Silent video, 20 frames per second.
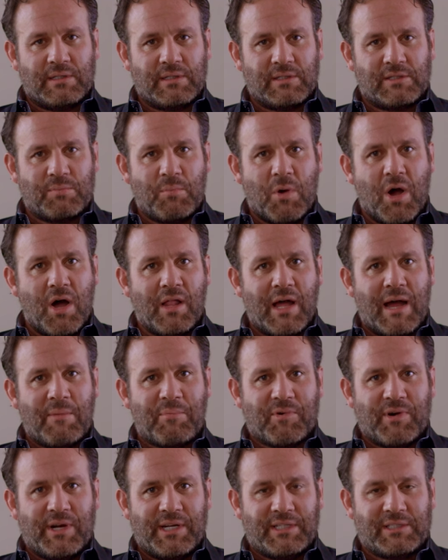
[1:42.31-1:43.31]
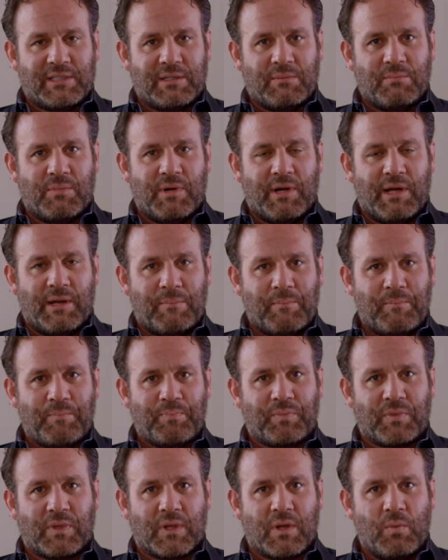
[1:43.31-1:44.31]
It's a small operation, but
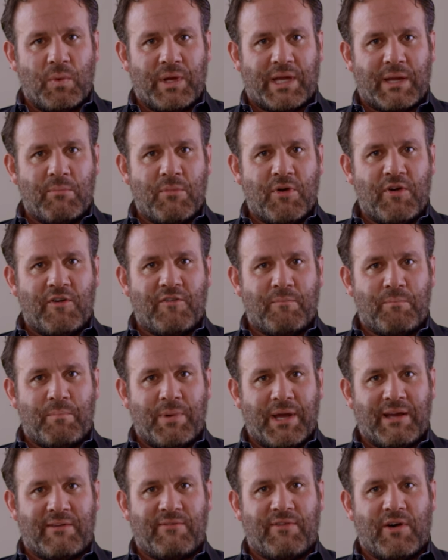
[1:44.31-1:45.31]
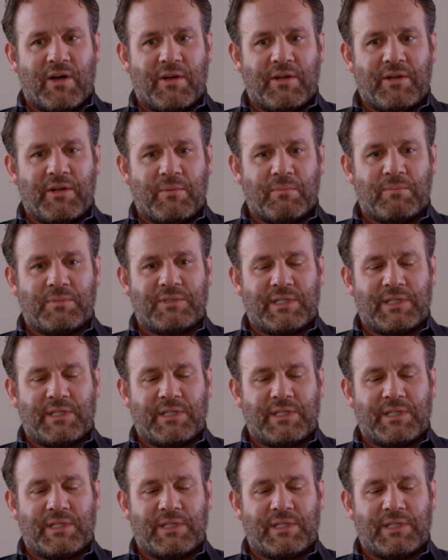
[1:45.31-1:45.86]
we can move big volume.